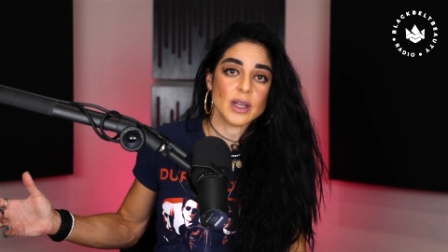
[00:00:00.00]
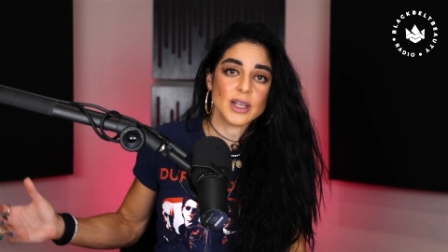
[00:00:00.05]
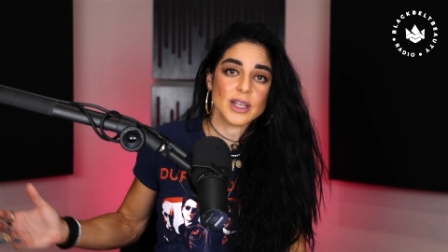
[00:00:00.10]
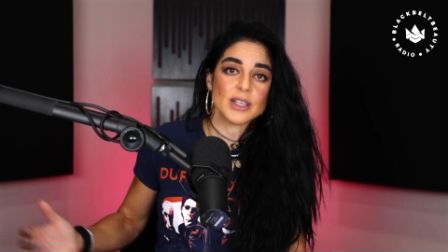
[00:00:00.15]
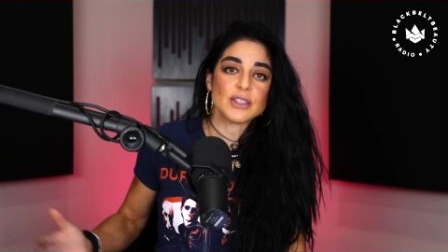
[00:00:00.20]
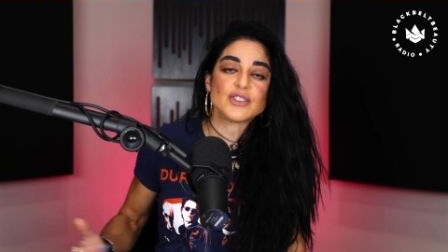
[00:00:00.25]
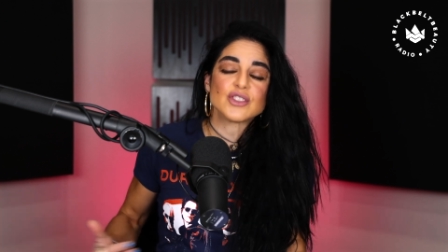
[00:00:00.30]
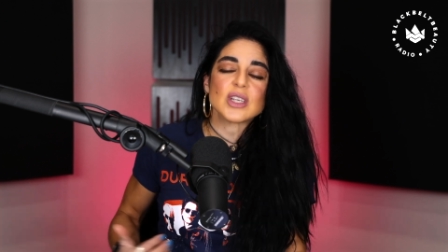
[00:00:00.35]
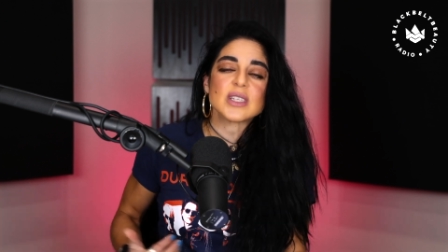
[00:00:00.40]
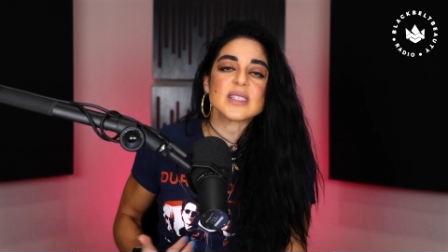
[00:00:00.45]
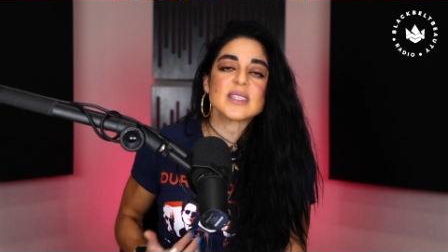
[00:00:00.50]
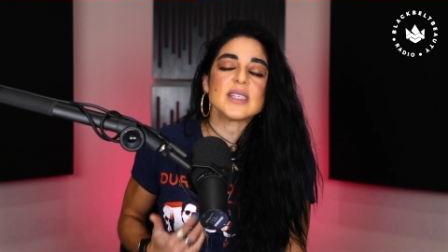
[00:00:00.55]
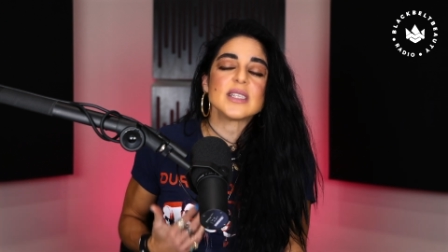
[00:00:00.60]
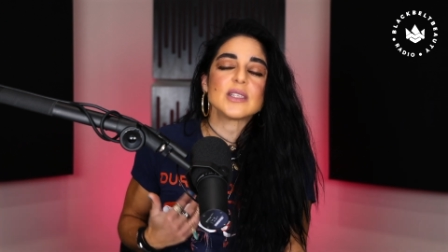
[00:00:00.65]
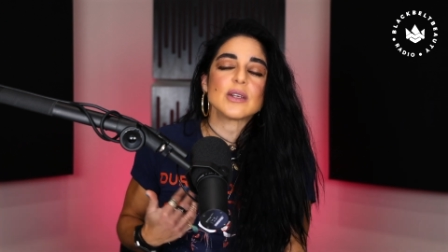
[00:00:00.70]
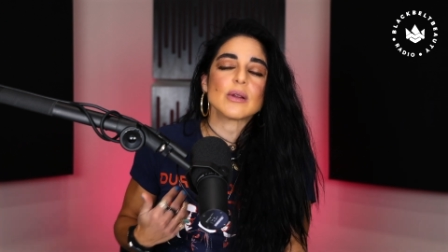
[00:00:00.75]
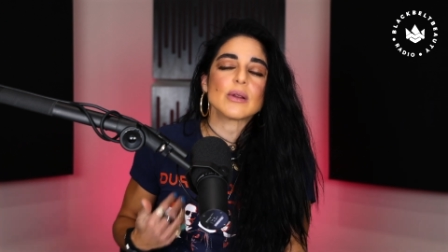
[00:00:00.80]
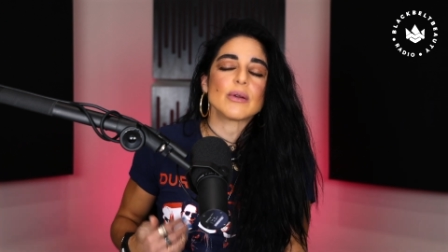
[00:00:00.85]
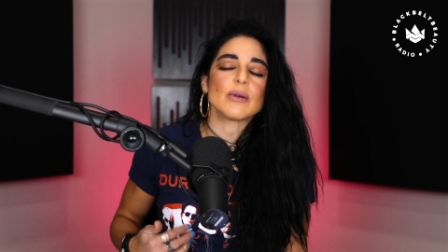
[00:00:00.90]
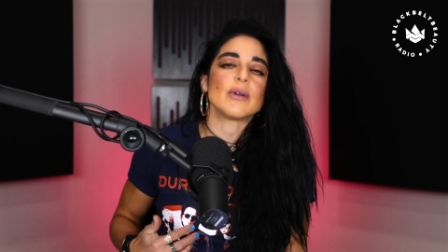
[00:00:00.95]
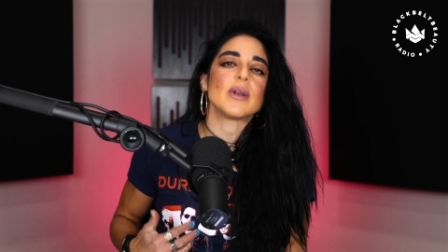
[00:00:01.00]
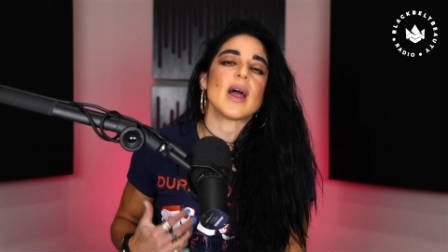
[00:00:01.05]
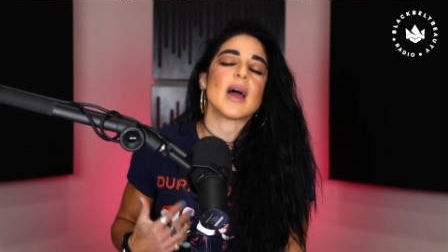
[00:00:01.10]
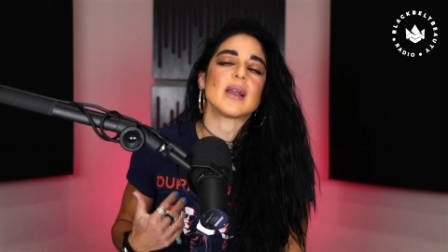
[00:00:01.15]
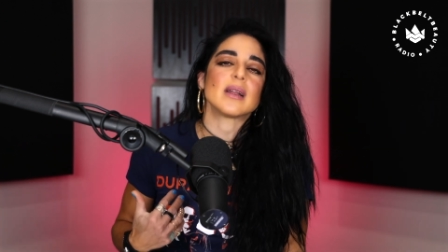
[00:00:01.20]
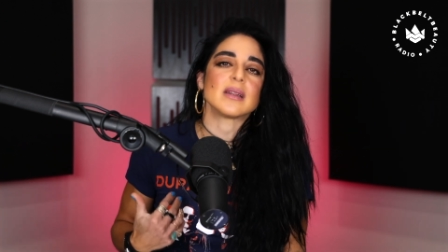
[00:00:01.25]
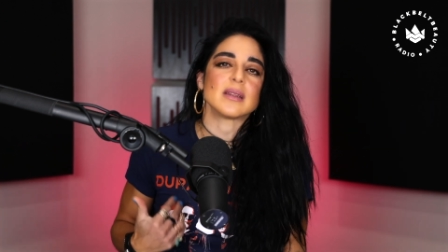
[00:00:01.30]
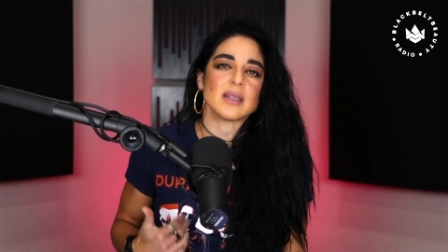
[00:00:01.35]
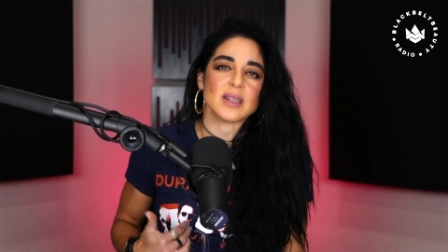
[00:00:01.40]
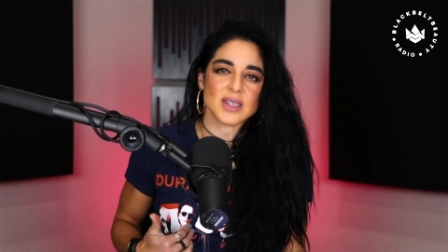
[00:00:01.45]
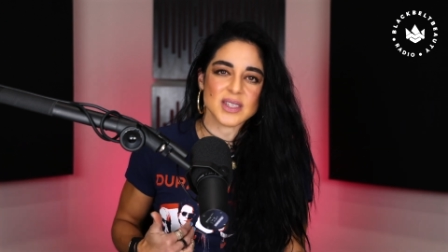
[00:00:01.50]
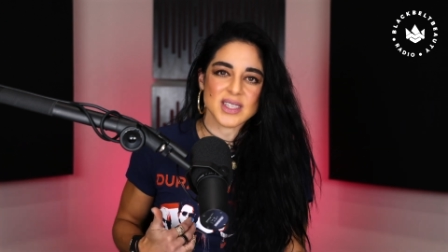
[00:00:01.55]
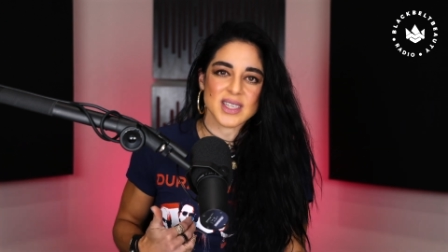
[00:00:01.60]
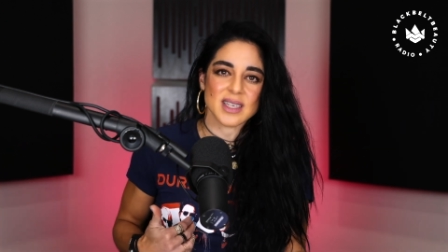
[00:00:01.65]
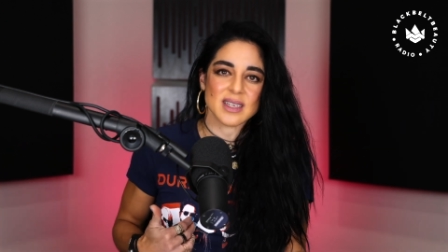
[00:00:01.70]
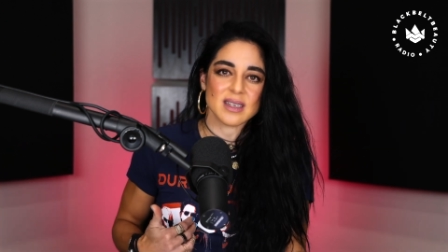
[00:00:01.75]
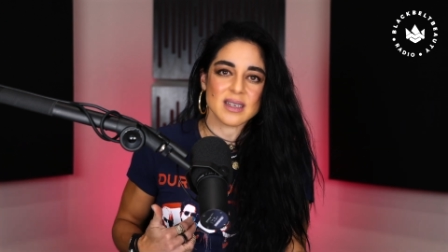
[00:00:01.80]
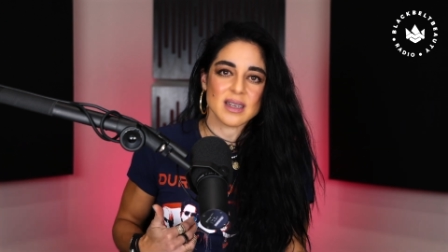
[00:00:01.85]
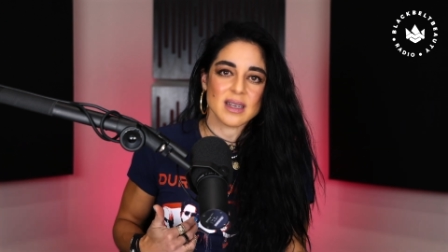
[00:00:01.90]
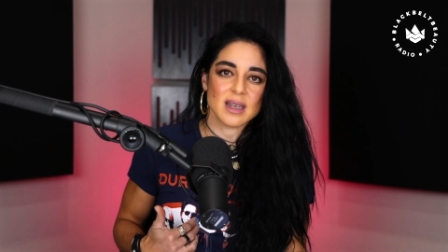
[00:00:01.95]
You just need to learn how to
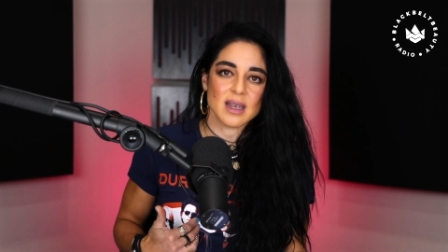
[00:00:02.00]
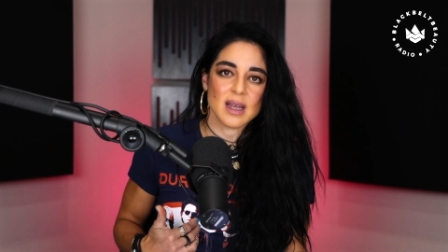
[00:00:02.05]
listen.